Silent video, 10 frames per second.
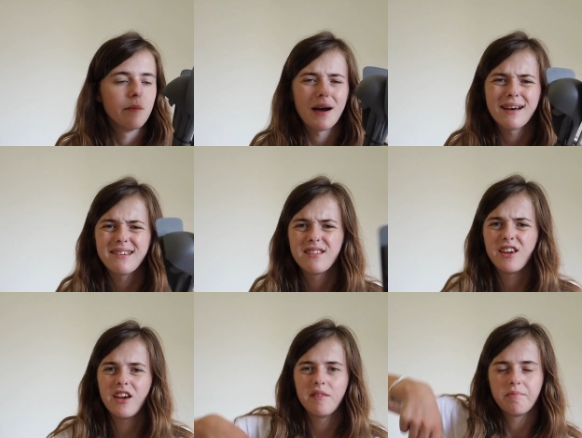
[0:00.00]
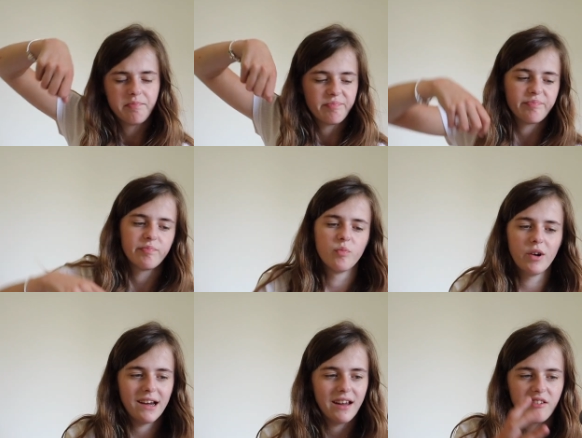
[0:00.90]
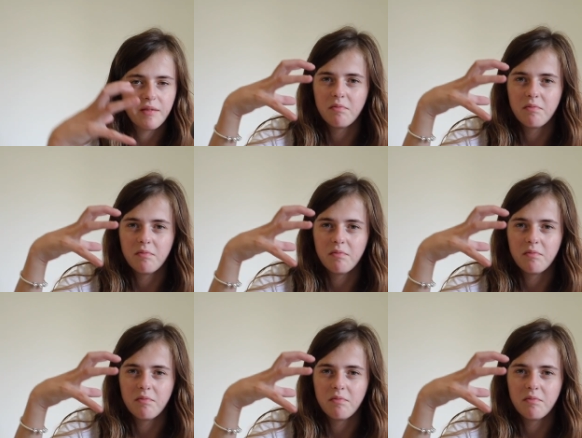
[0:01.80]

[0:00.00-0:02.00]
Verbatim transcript: pasta weird